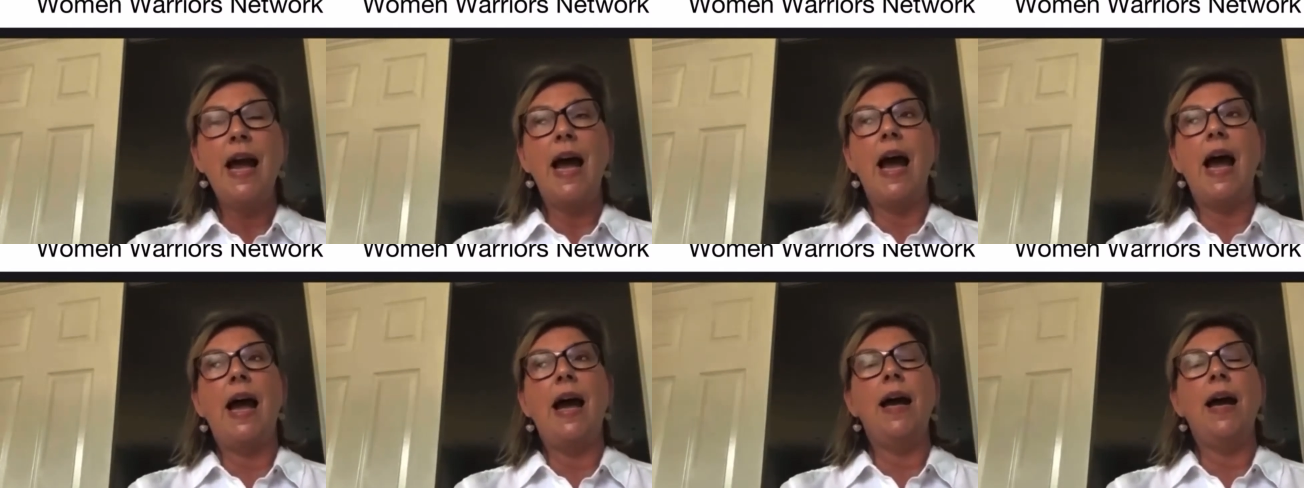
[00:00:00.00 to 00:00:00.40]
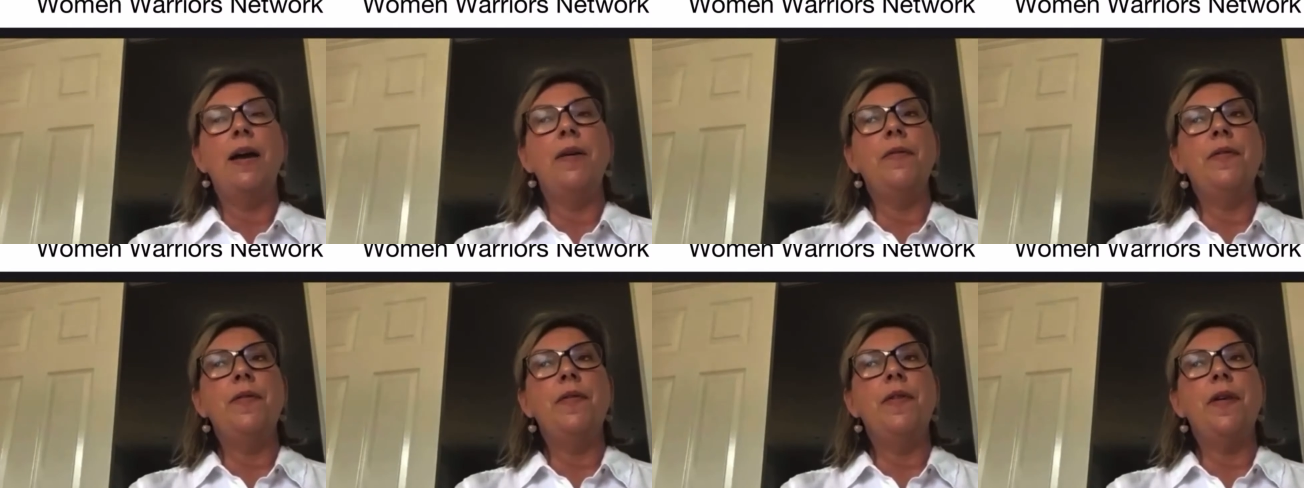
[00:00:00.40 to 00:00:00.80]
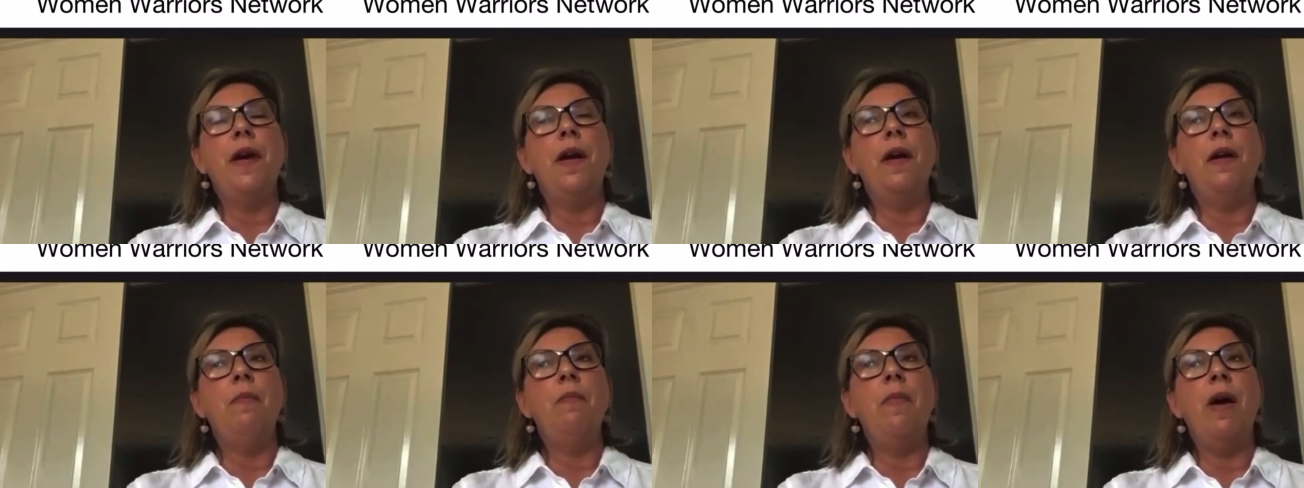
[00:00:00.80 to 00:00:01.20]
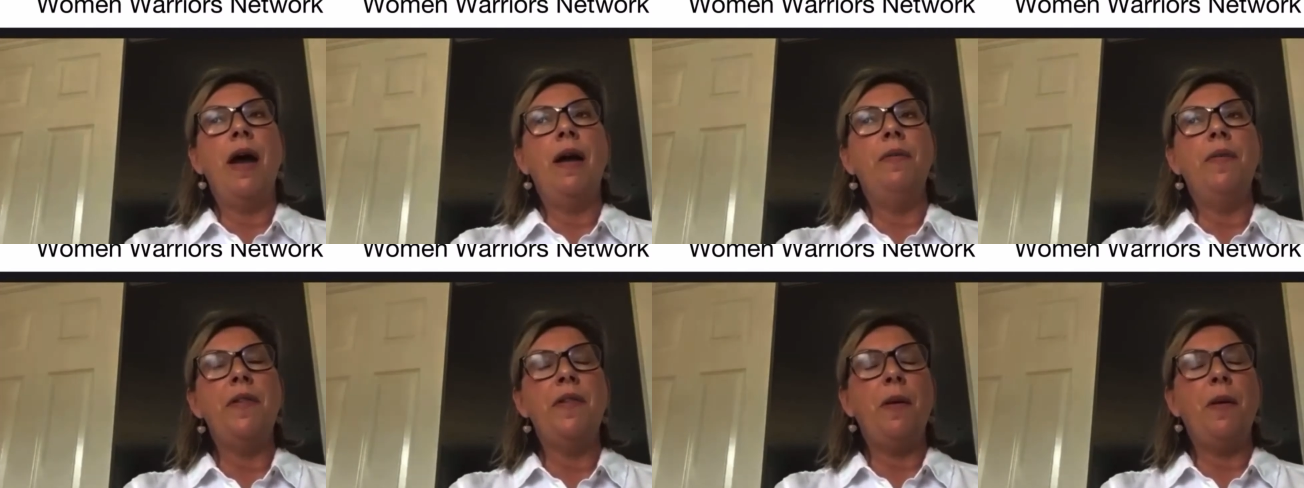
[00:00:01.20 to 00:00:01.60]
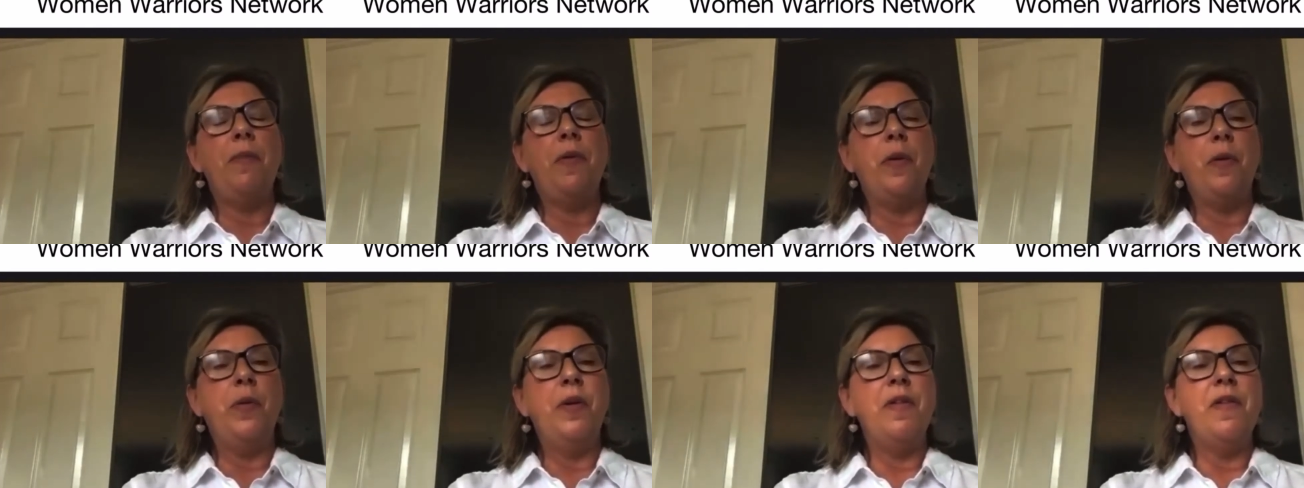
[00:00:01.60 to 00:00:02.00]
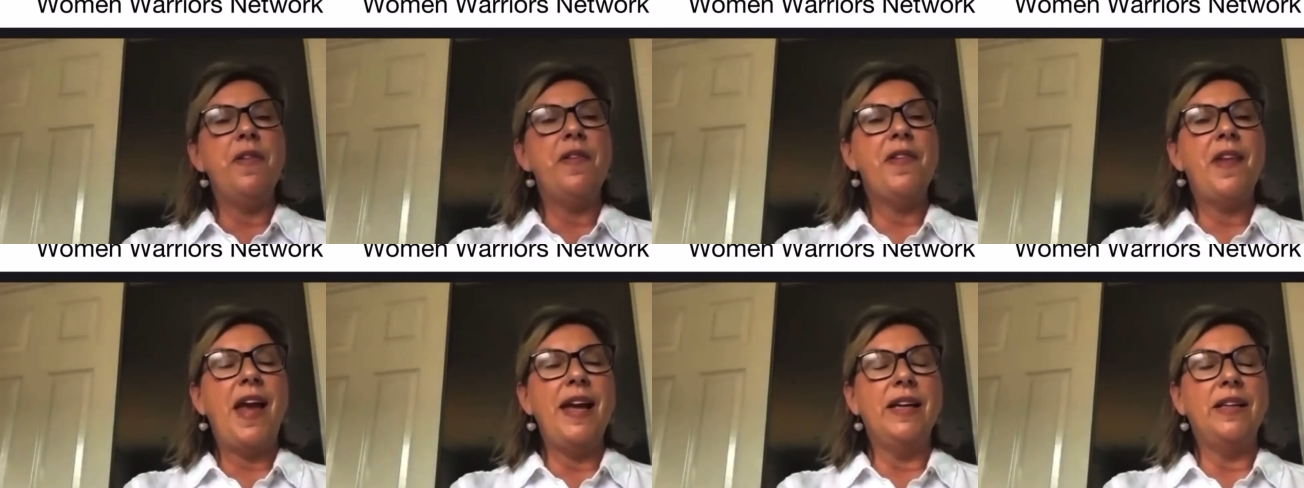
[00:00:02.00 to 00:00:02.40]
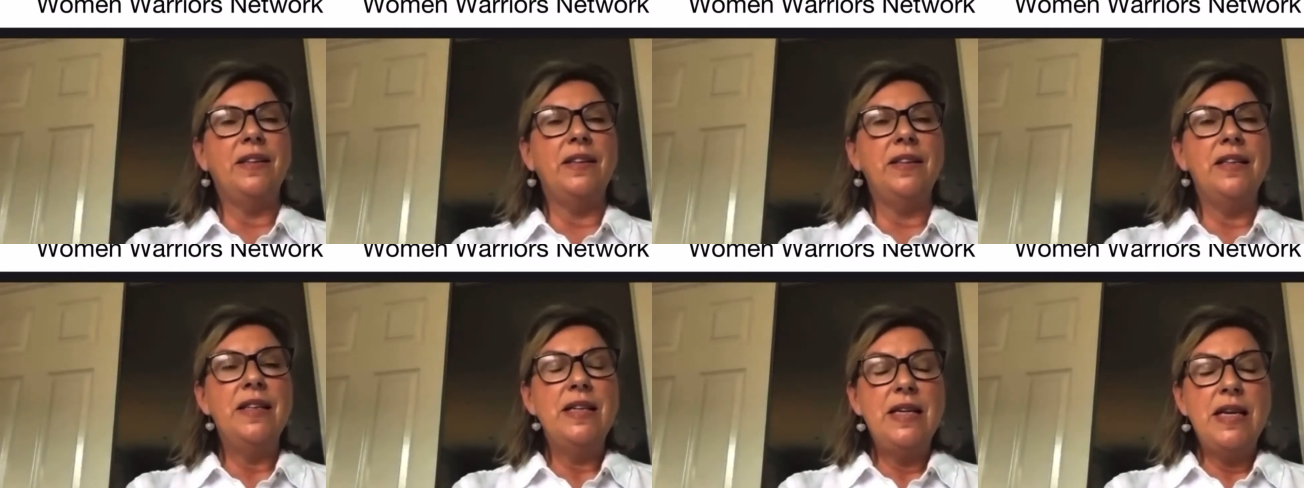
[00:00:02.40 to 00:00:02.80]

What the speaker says: and the subsequent sale.